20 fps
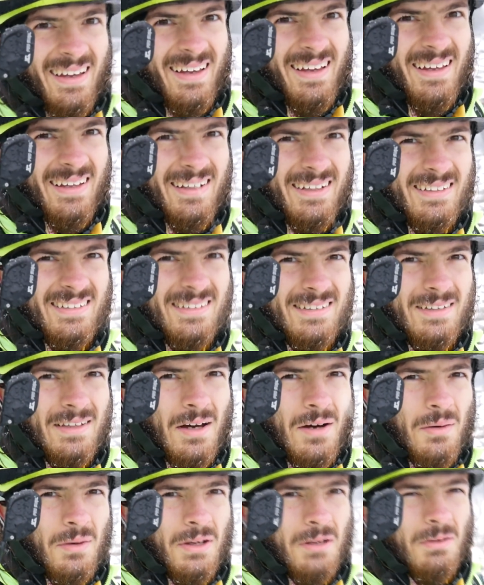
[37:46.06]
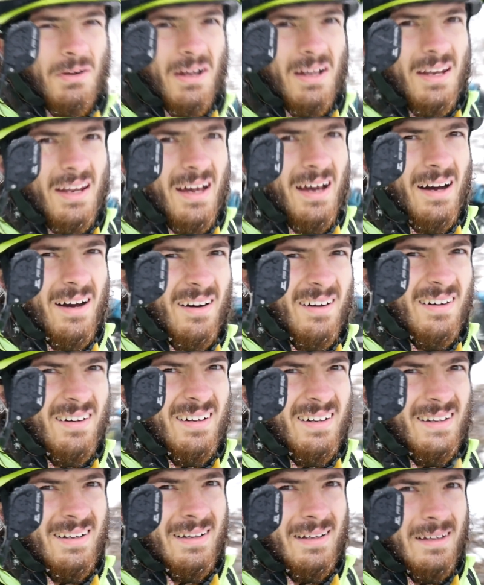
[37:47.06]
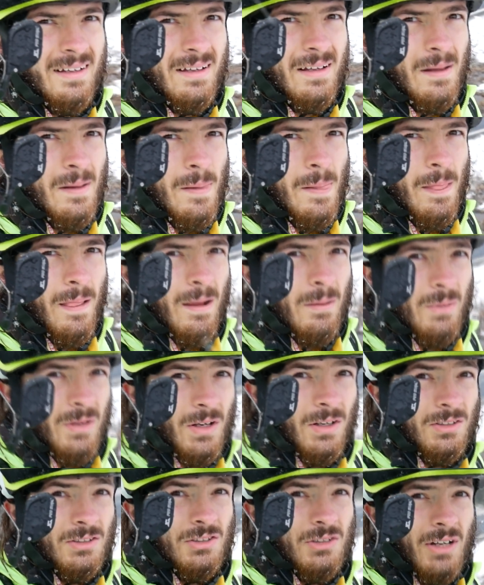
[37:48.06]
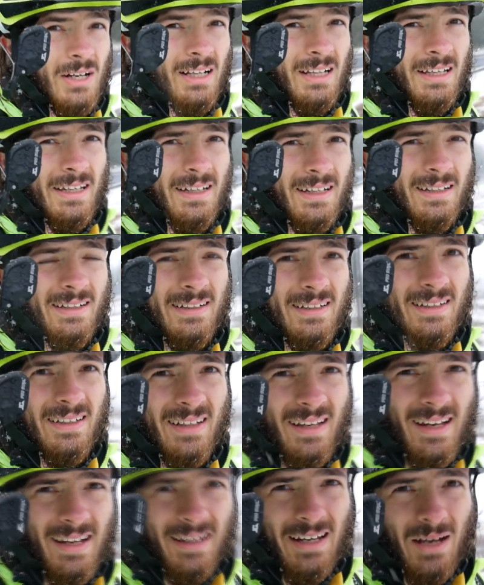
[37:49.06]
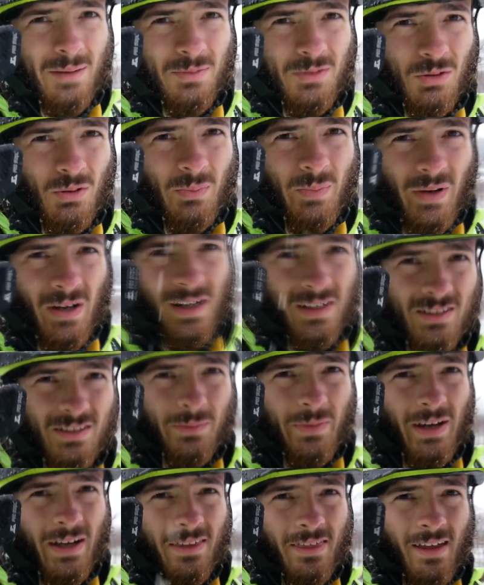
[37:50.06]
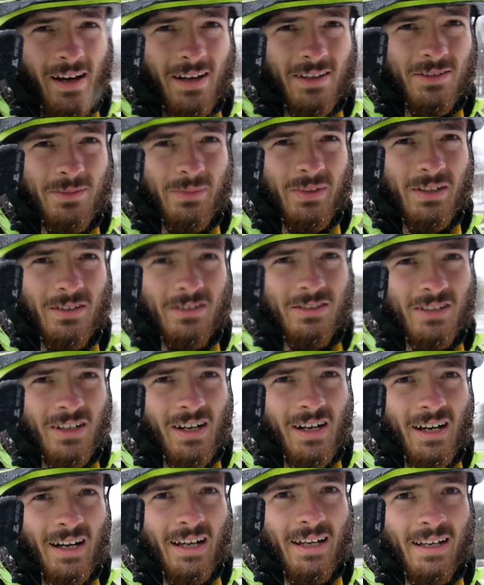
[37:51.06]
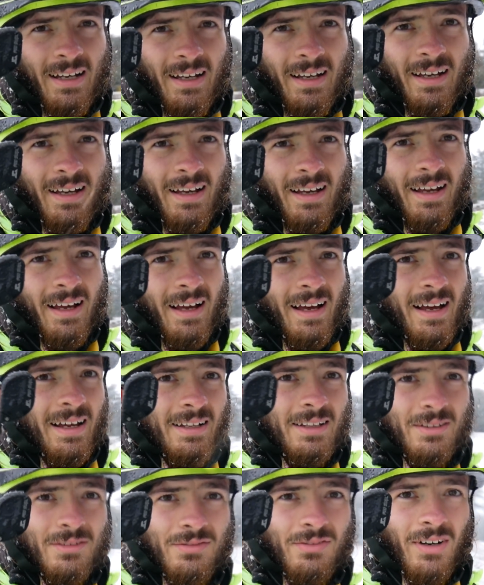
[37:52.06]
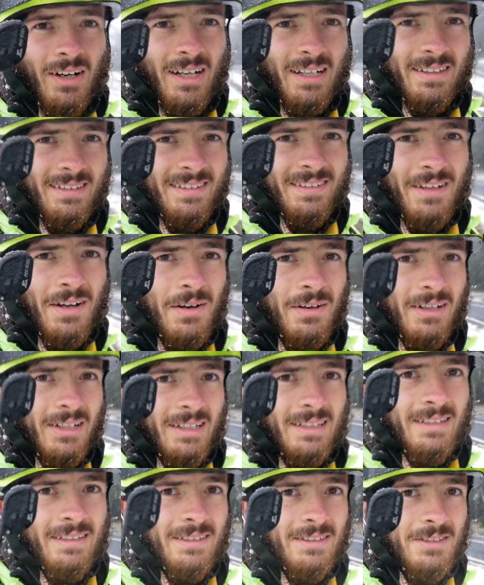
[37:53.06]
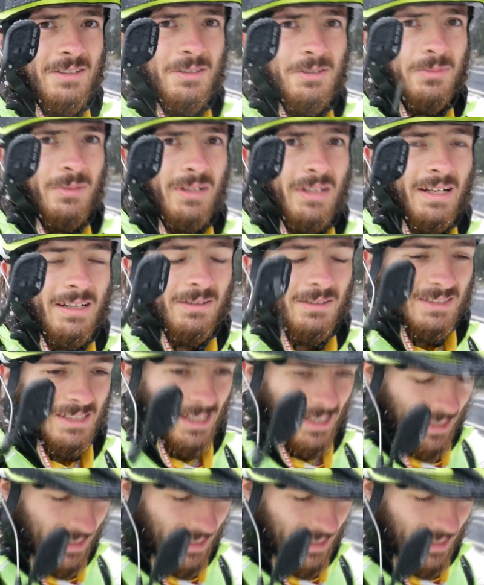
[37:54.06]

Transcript: It is snowing right now. I'm in Australia, heading up to a pass about 1,000 meters high, and it's snowing. Excuse my language.